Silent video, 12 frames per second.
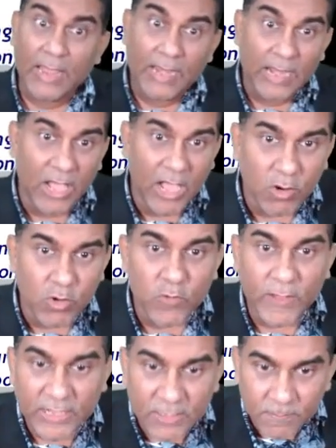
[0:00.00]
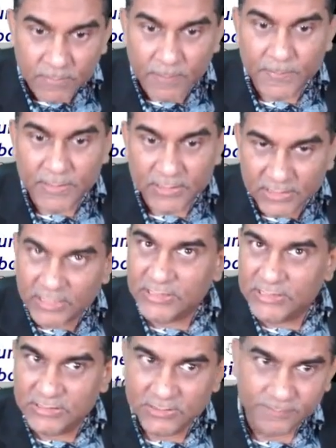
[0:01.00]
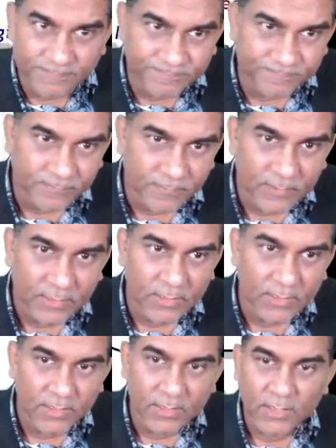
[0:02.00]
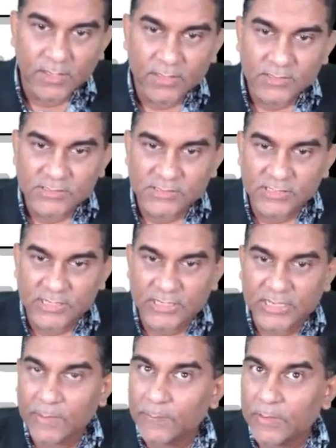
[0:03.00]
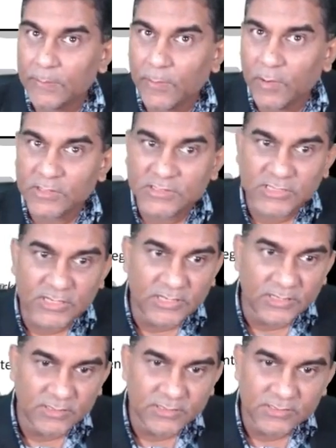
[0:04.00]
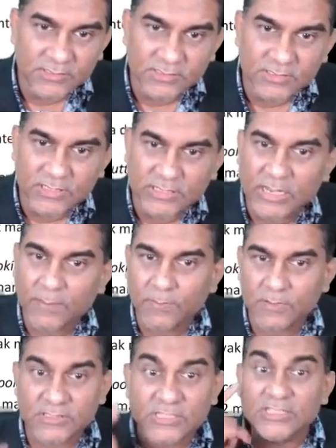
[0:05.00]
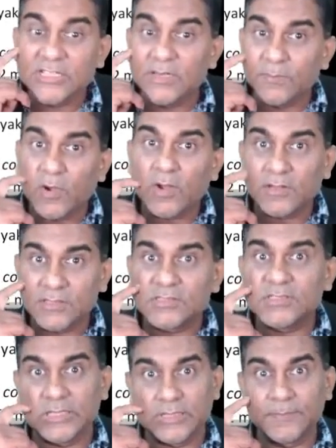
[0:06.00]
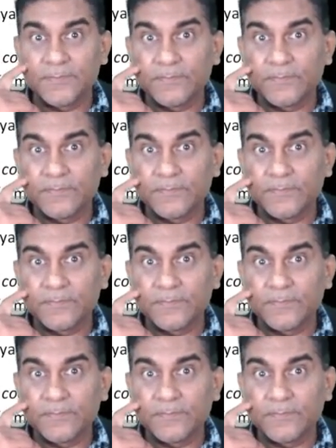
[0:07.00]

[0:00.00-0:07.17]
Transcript: Now, how do I remember this? C double bond C, C double single bond C.